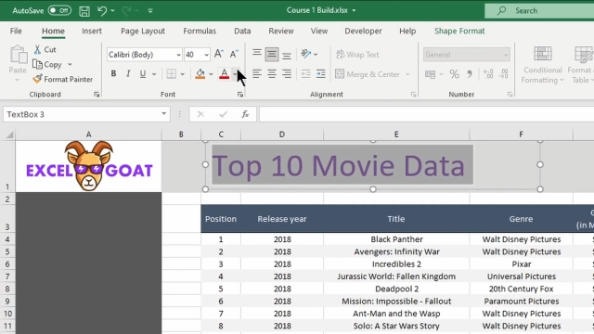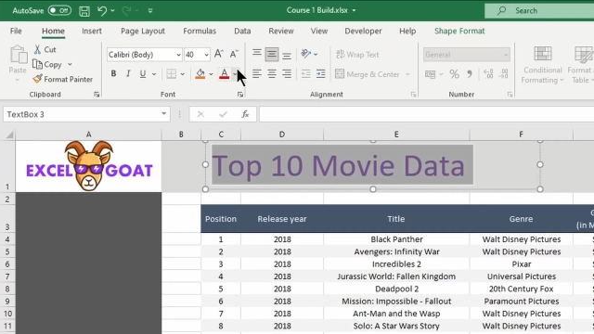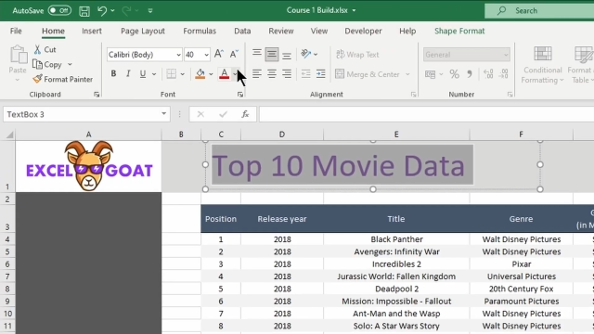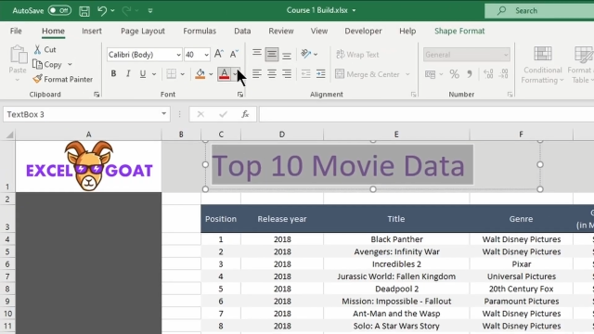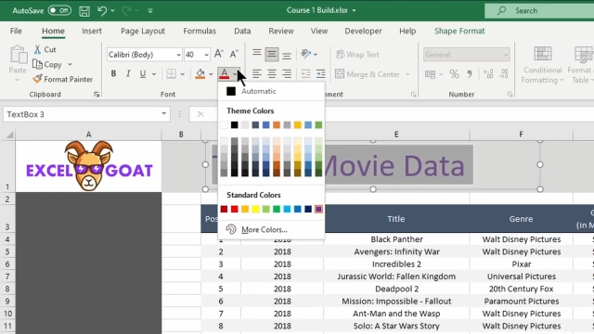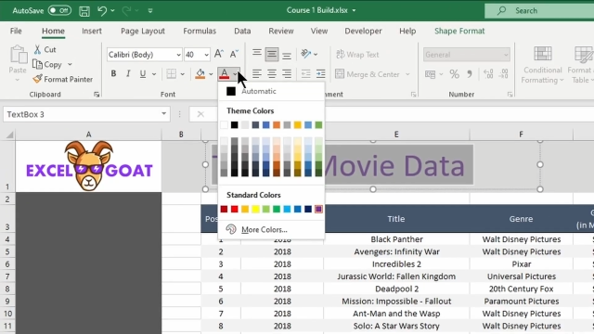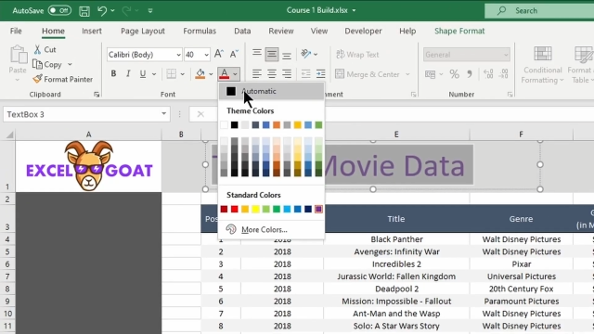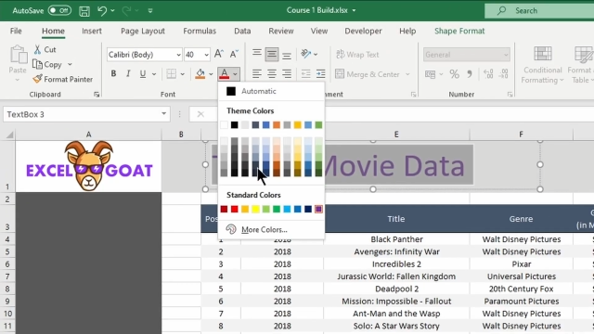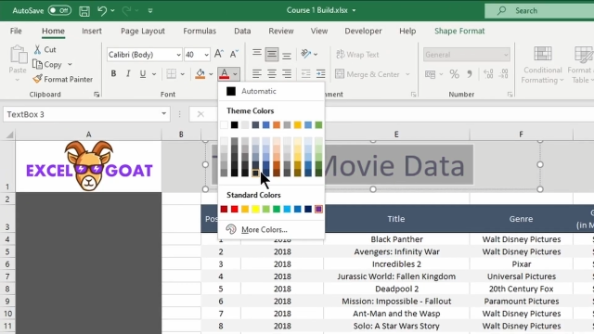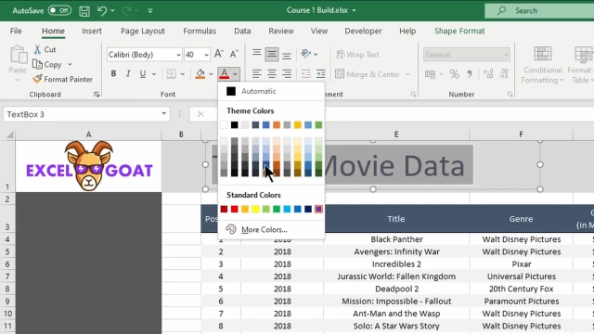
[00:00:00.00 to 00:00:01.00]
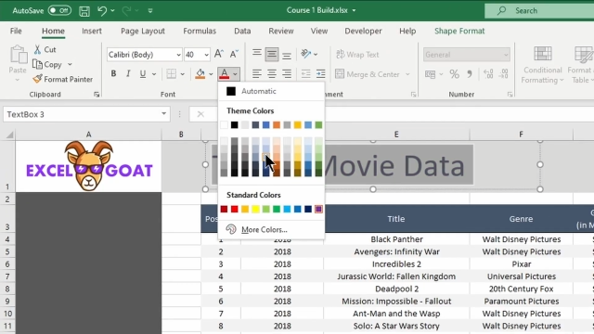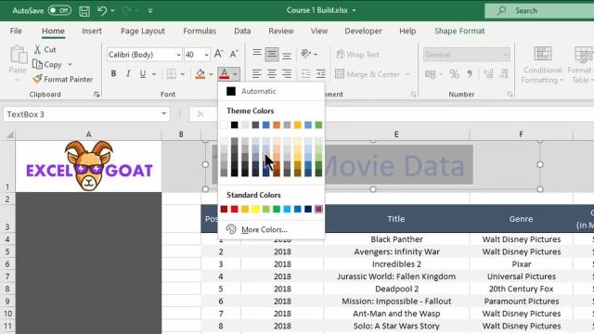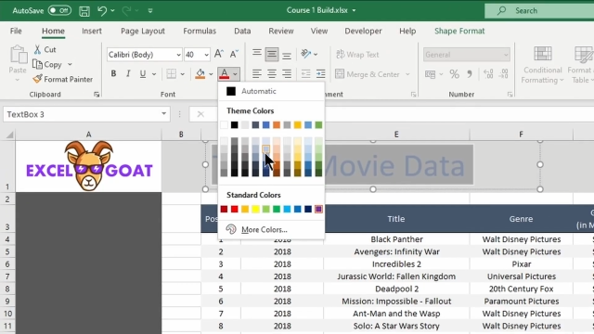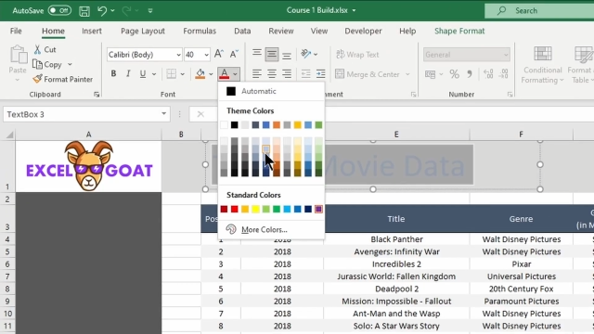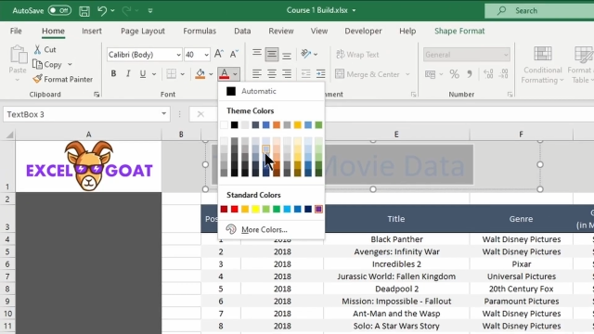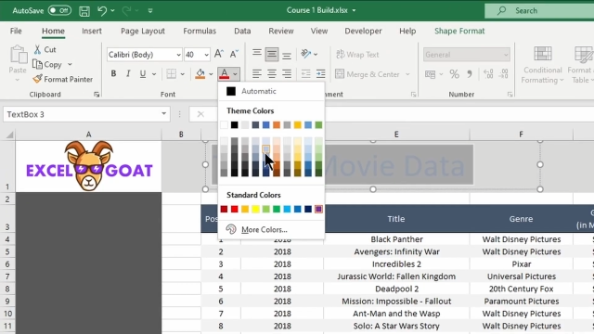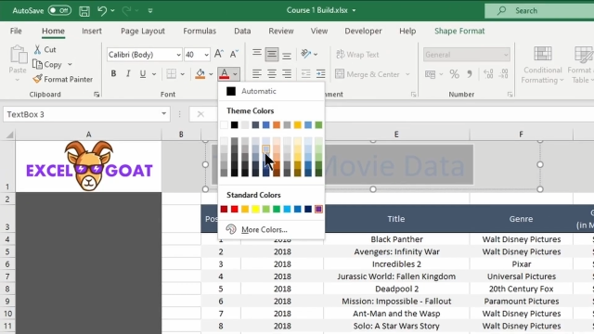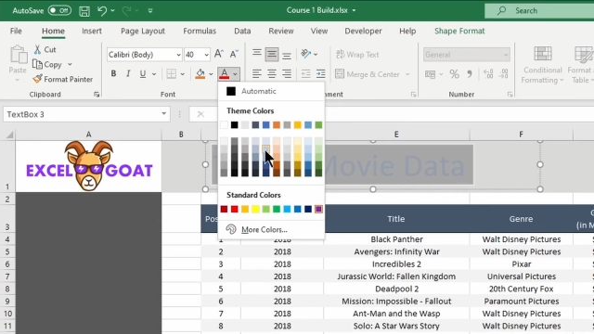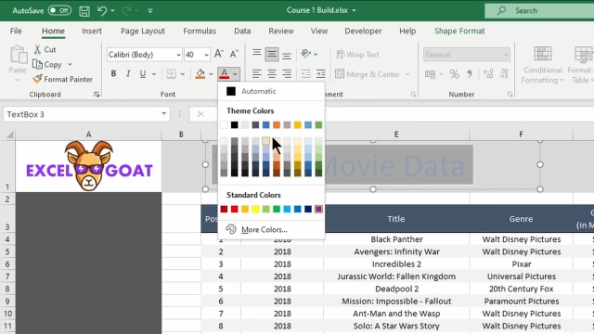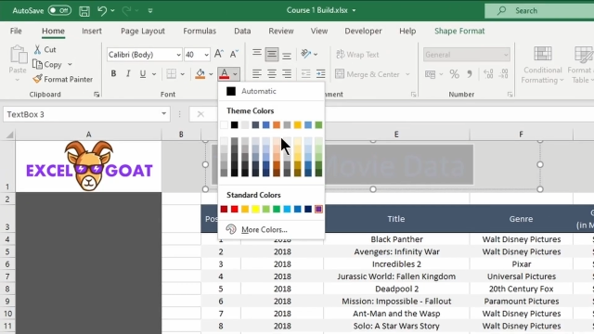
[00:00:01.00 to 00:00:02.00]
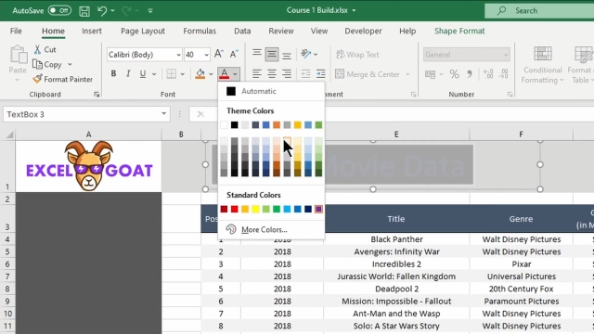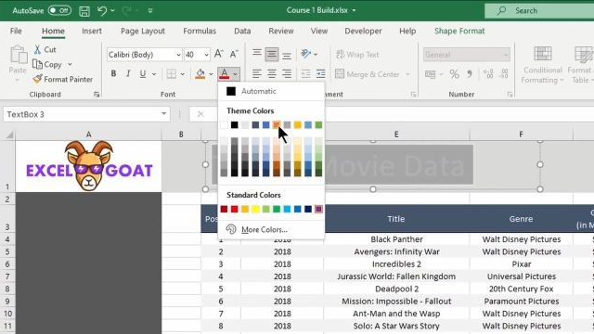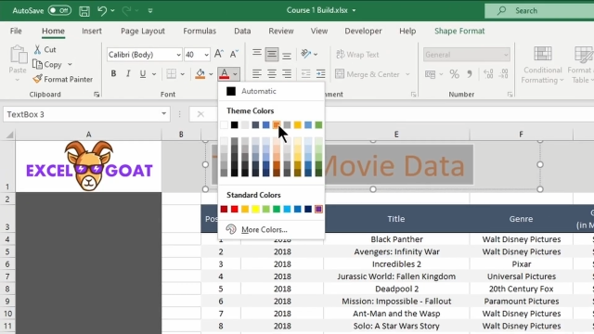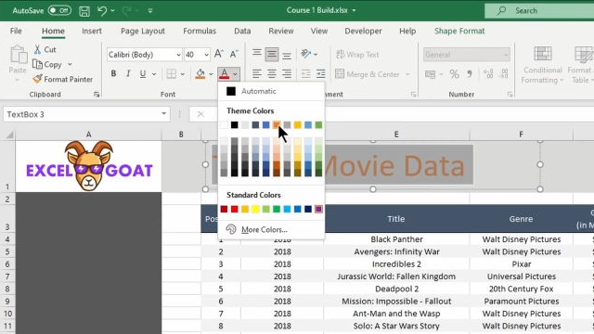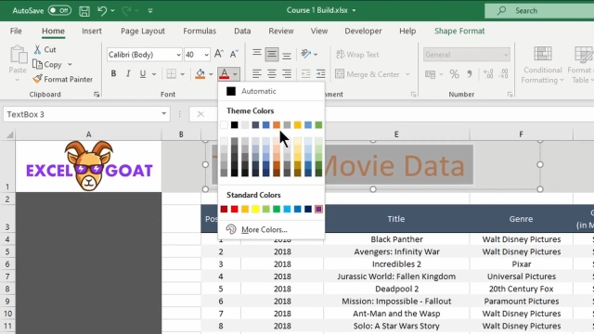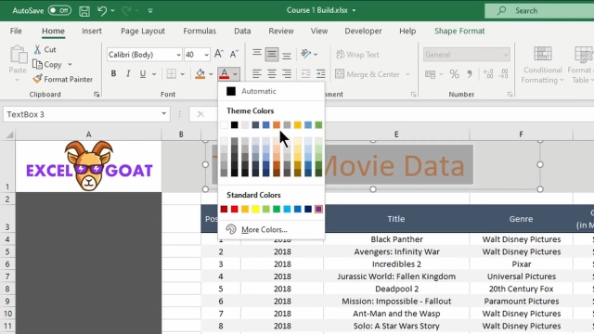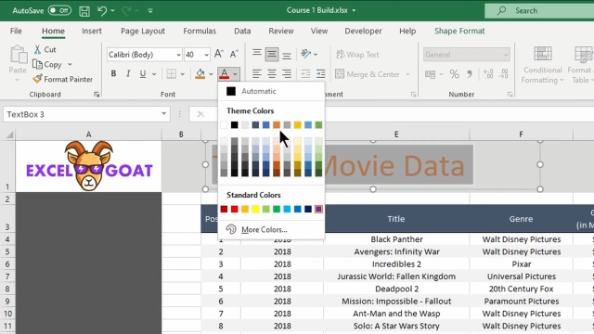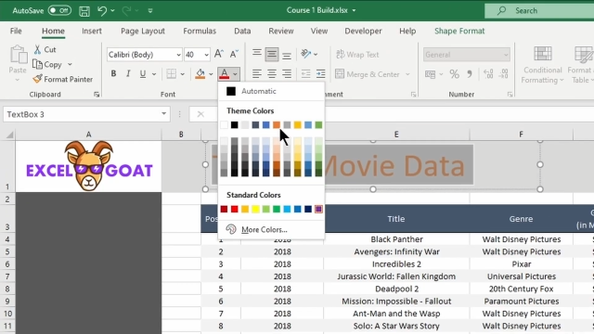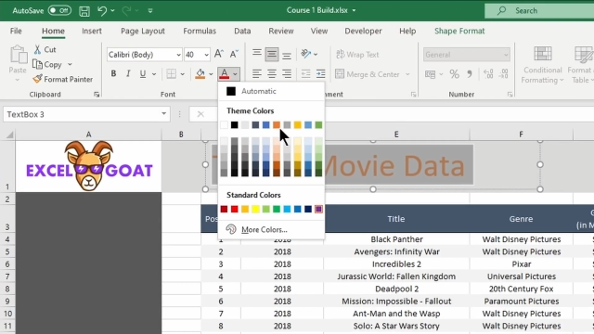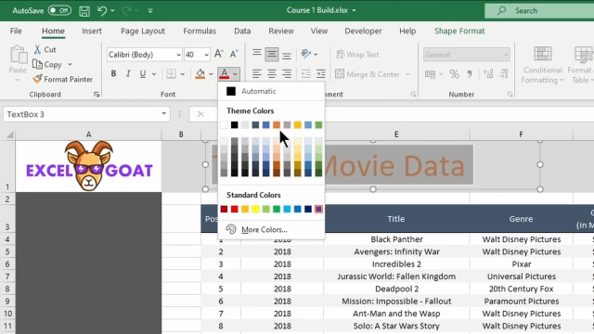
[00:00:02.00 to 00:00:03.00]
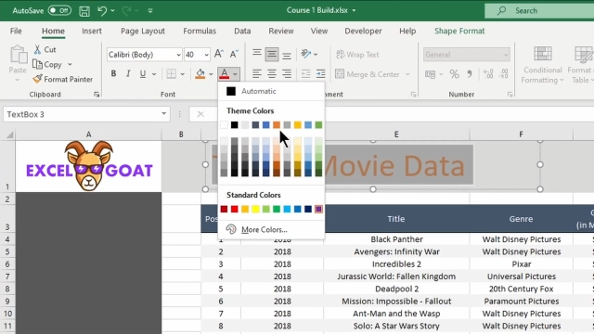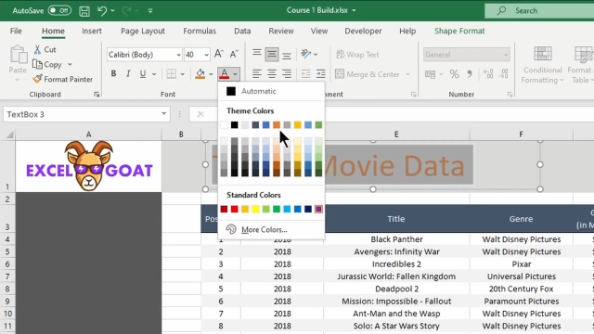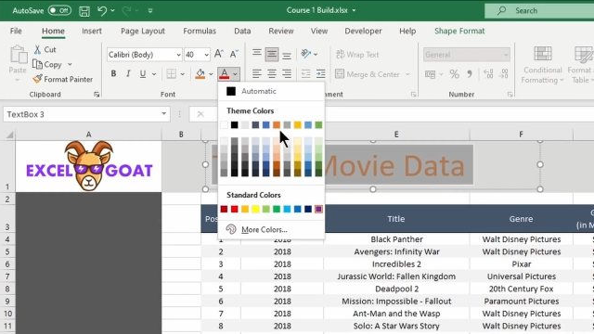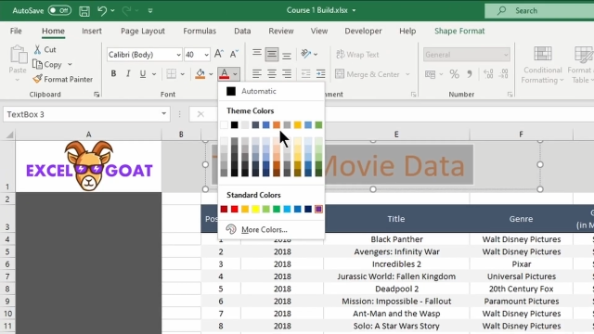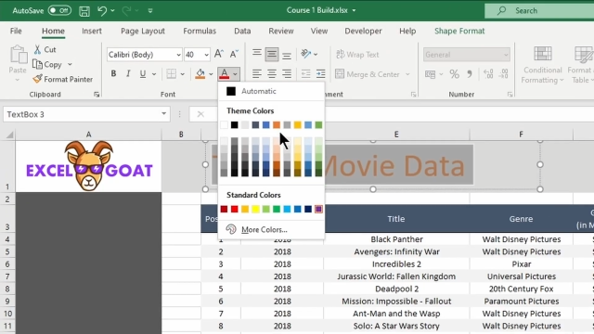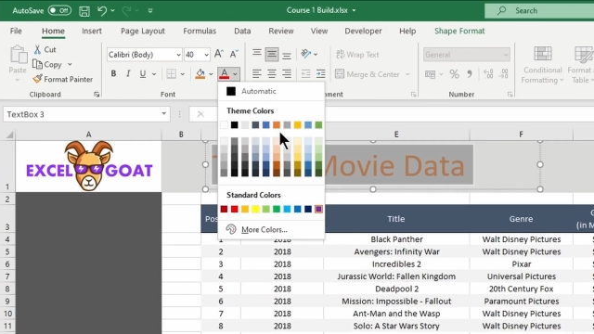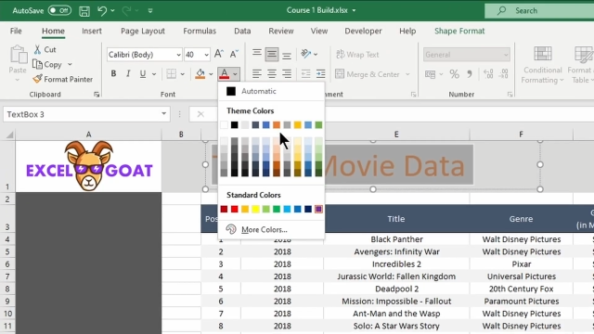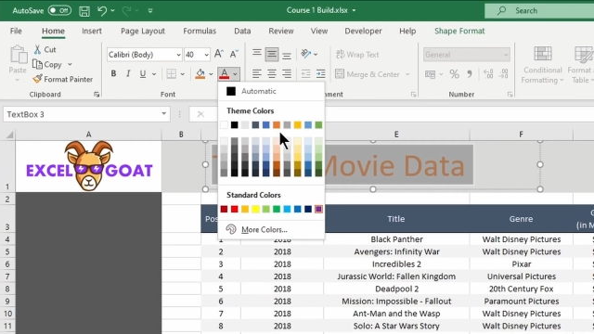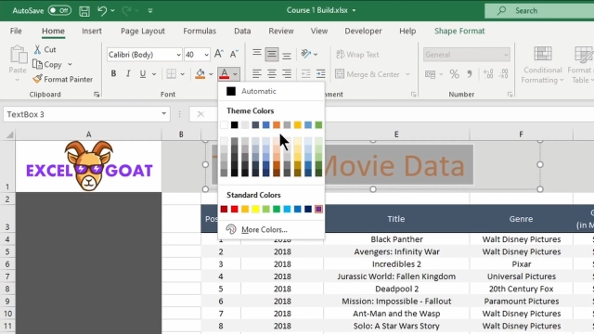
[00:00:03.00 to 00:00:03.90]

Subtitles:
No face is visible, so there are no lips to read.